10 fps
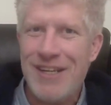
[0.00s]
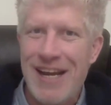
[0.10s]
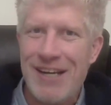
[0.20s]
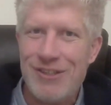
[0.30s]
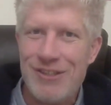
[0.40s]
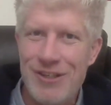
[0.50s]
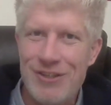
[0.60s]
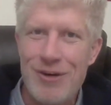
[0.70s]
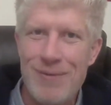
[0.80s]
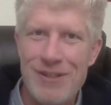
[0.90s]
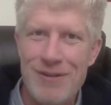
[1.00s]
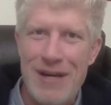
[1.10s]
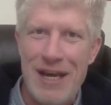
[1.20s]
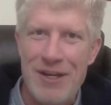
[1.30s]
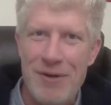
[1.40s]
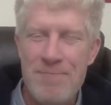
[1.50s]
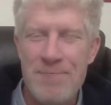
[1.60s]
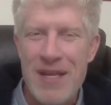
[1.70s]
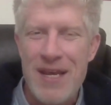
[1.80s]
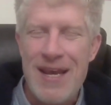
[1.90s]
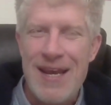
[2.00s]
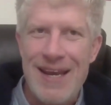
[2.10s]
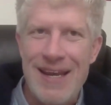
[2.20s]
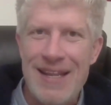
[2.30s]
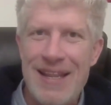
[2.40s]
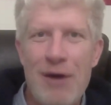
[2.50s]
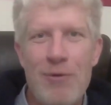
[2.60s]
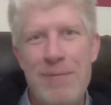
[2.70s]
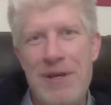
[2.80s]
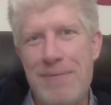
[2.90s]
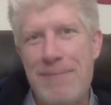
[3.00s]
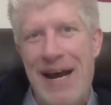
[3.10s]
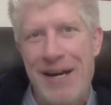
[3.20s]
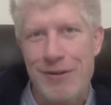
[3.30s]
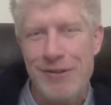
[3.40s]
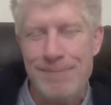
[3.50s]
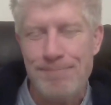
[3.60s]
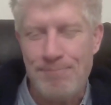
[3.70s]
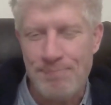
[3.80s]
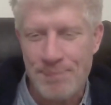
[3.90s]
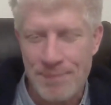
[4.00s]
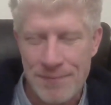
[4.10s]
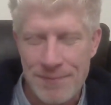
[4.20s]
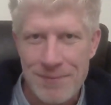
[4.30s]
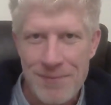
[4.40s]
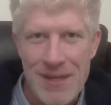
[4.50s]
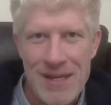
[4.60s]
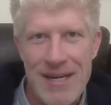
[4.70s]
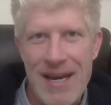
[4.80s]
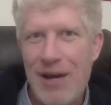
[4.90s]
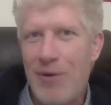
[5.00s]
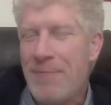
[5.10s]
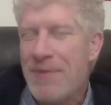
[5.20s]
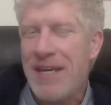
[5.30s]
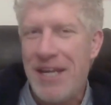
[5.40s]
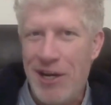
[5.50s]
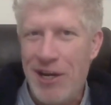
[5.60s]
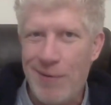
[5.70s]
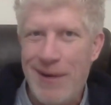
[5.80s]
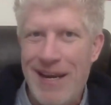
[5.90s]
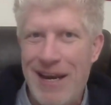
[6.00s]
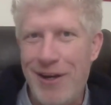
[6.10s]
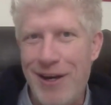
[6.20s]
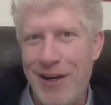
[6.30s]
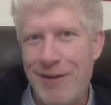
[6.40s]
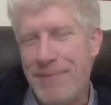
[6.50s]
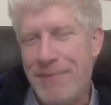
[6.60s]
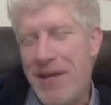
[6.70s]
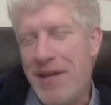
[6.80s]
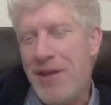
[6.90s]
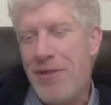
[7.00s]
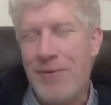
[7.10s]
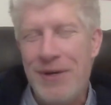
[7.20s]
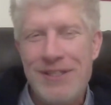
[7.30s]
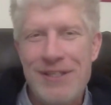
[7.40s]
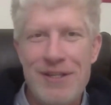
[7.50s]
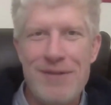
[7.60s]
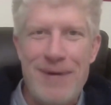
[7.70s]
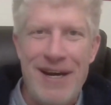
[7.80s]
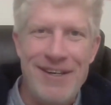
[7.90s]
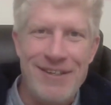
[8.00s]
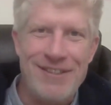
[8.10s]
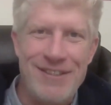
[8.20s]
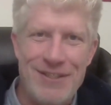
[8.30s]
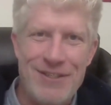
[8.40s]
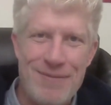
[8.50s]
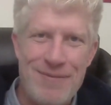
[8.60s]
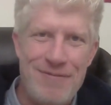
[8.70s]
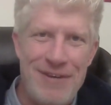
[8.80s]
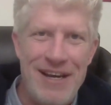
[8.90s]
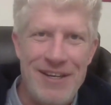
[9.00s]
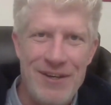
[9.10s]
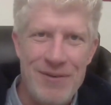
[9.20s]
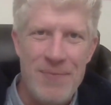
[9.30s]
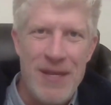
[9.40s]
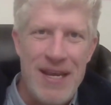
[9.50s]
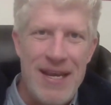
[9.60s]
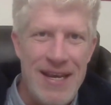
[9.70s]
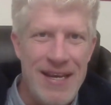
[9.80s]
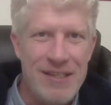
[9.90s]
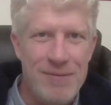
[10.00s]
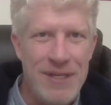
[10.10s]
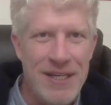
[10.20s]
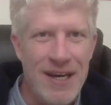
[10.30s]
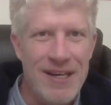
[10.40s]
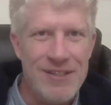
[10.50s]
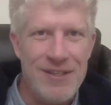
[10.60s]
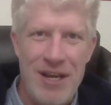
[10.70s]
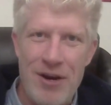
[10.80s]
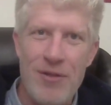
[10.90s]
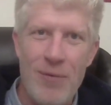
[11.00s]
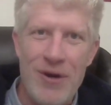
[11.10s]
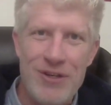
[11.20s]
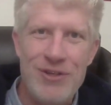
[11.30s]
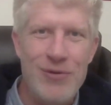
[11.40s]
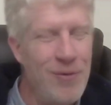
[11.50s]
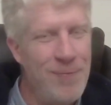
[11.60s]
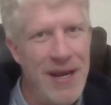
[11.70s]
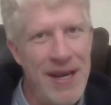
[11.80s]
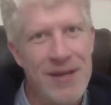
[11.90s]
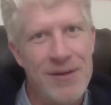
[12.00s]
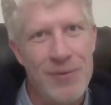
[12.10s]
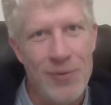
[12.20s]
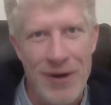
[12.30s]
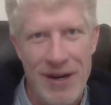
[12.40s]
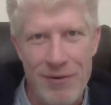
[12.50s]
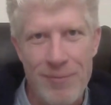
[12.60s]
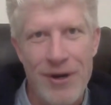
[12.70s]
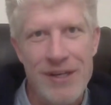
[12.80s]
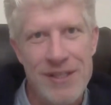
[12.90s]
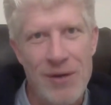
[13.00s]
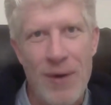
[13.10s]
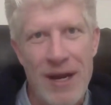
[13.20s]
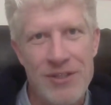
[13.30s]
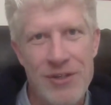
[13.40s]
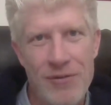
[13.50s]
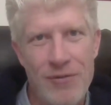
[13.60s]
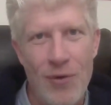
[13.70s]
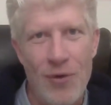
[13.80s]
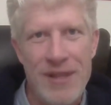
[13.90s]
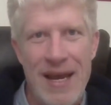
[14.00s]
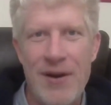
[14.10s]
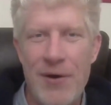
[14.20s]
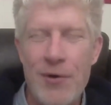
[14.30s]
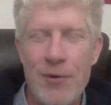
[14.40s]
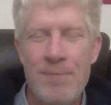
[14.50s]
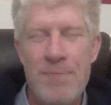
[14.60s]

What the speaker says: that actually determines the value, and that would be the buyers. Now, hear me out here. The reason that the buyers determine value is because they are the ones who will pay whatever price they want to for that home.